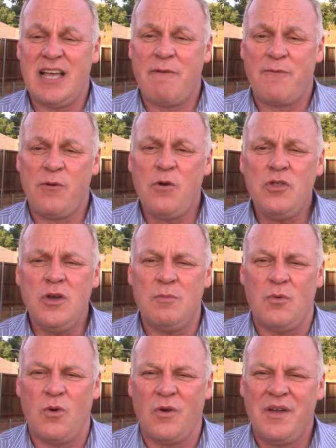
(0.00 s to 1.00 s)
And
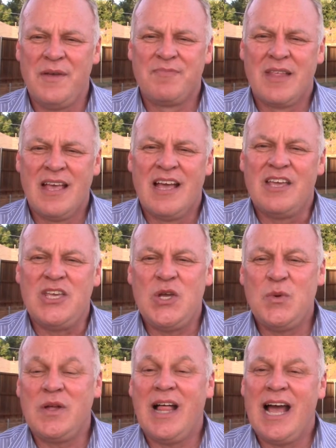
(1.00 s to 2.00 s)
furthermore,
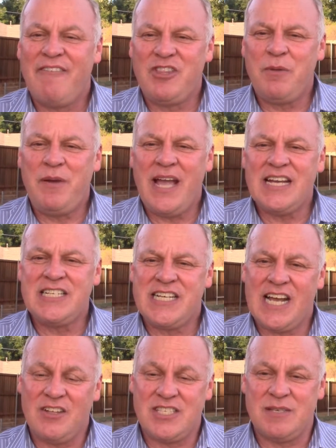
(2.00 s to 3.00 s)
you will have to pay
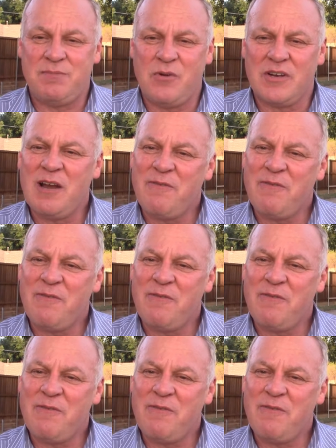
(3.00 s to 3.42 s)
child support.